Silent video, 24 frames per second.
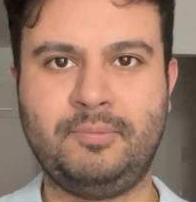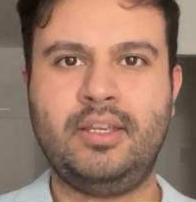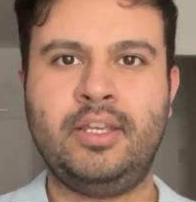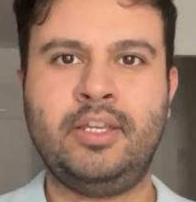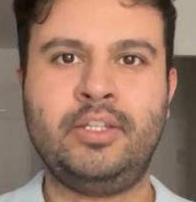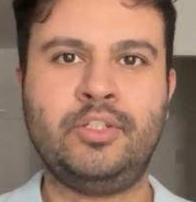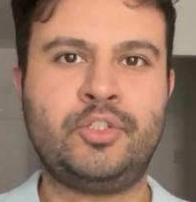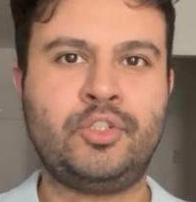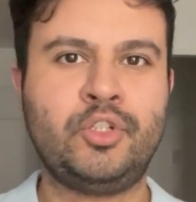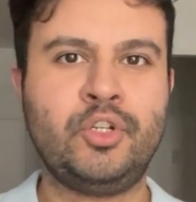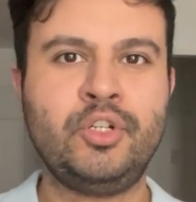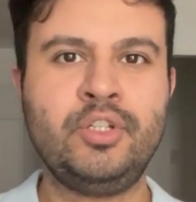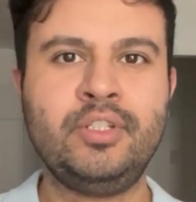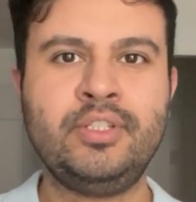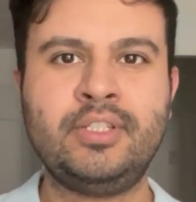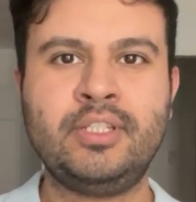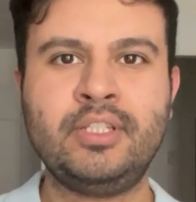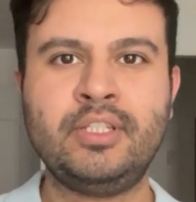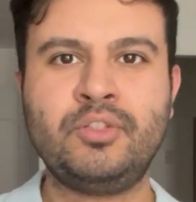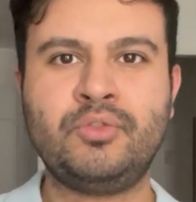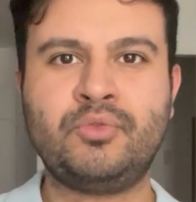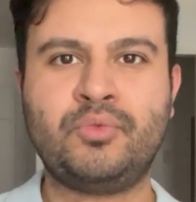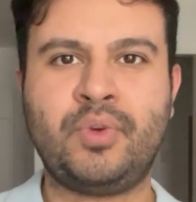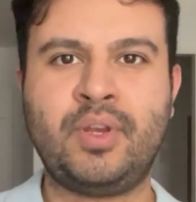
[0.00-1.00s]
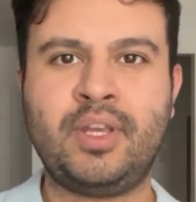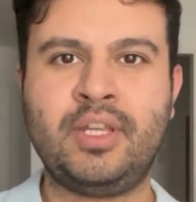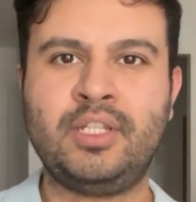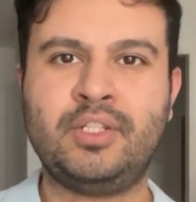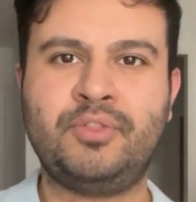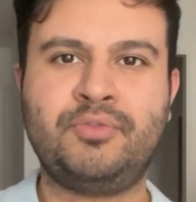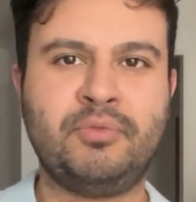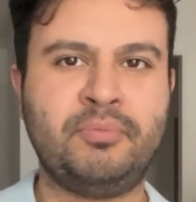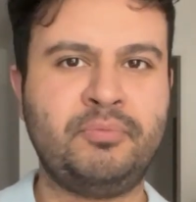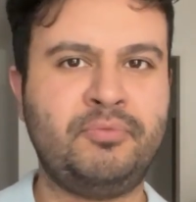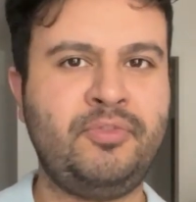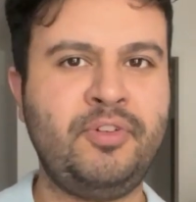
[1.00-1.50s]
Insurances range
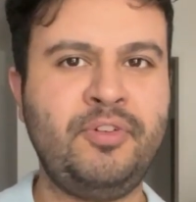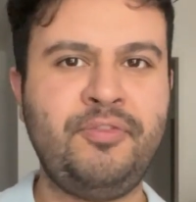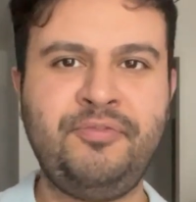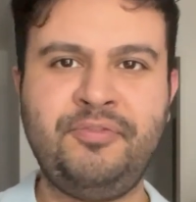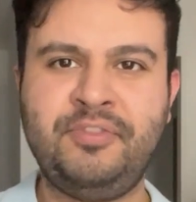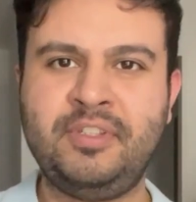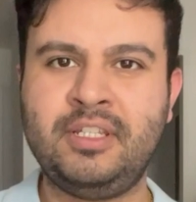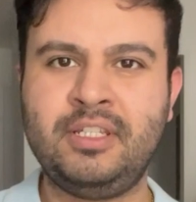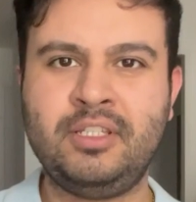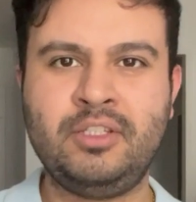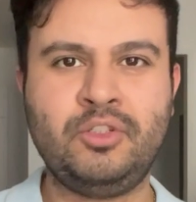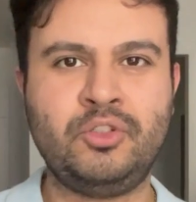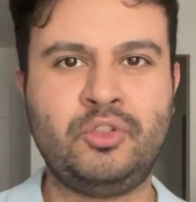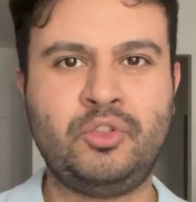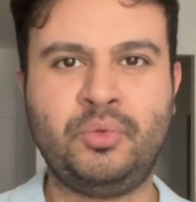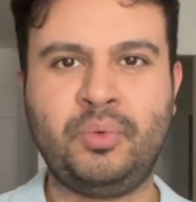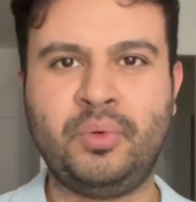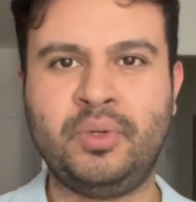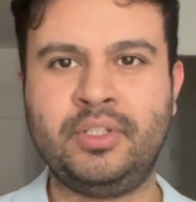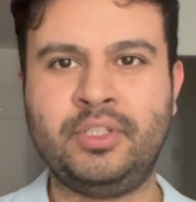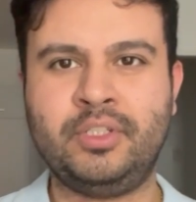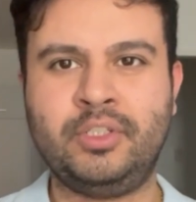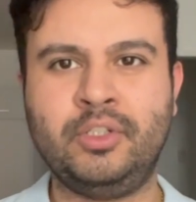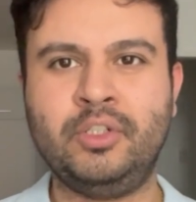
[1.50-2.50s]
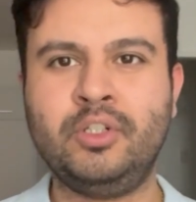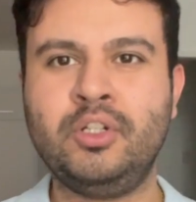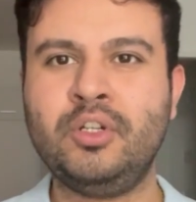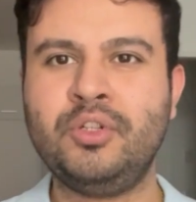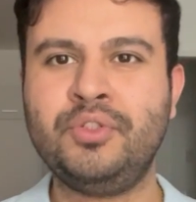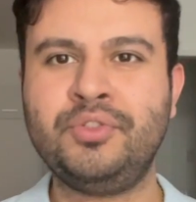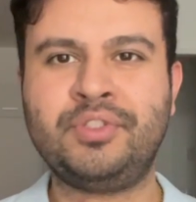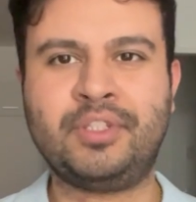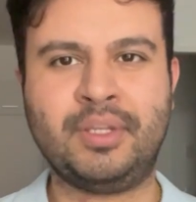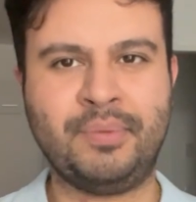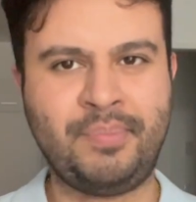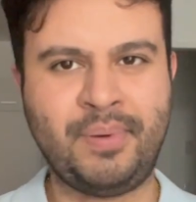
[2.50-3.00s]
from 15 to 20
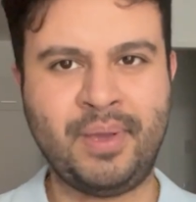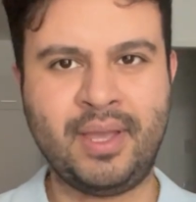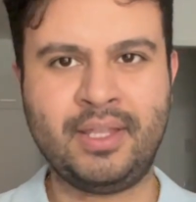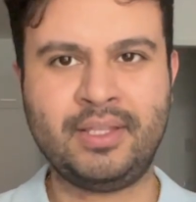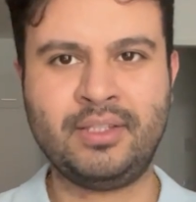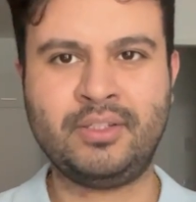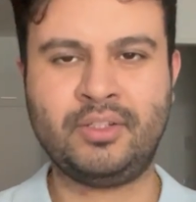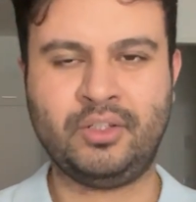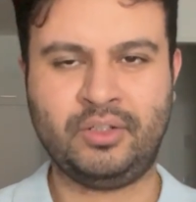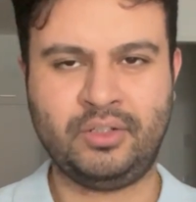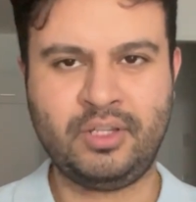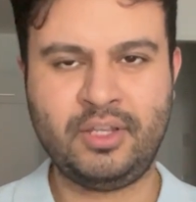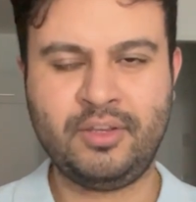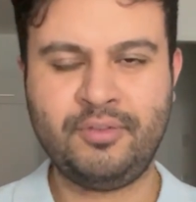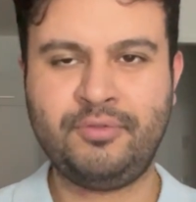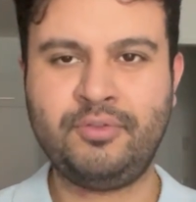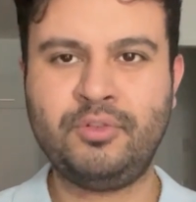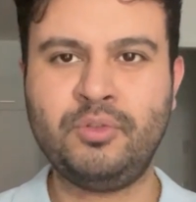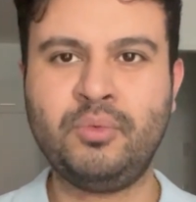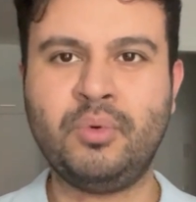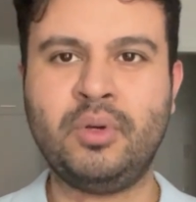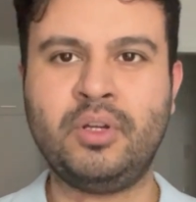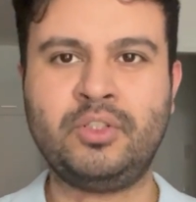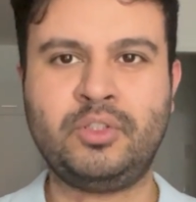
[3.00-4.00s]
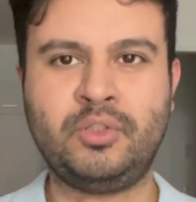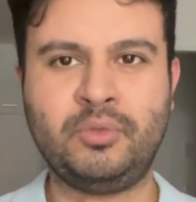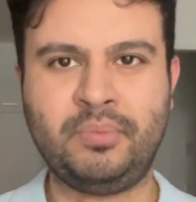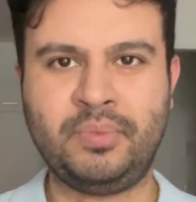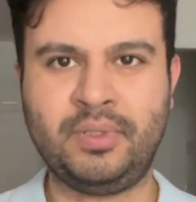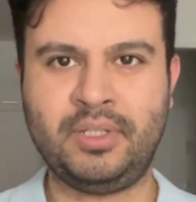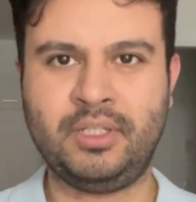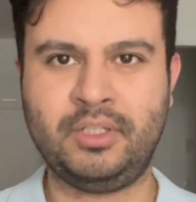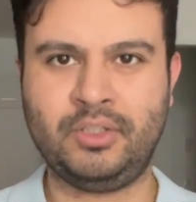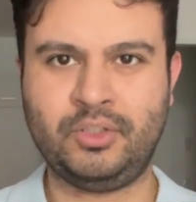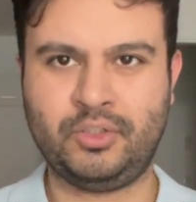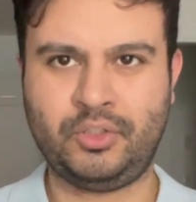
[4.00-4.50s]
euros, depends on if you want to
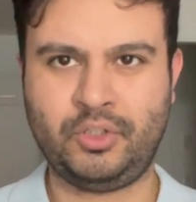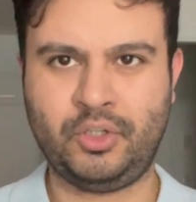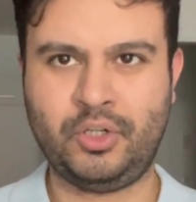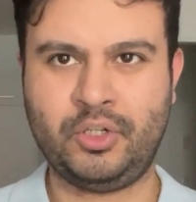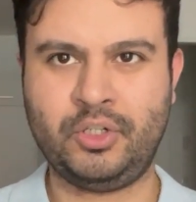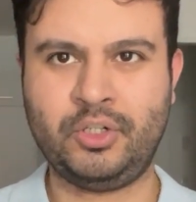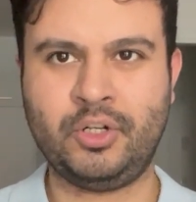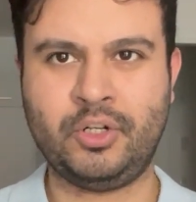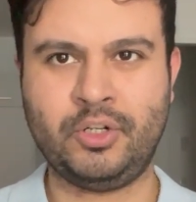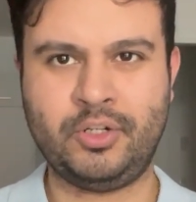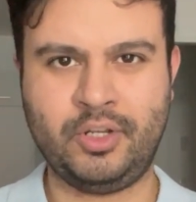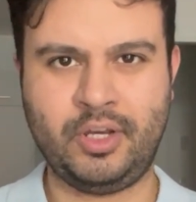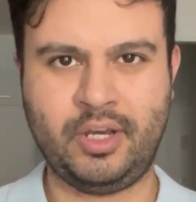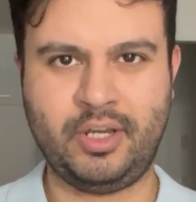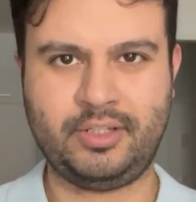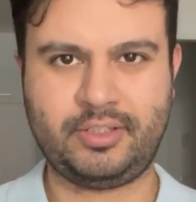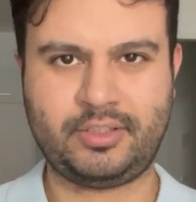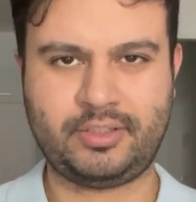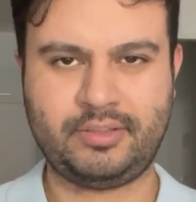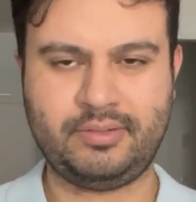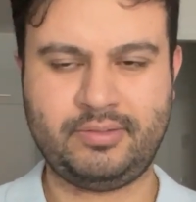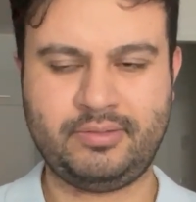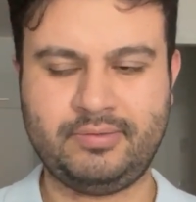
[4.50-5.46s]
be insured or not.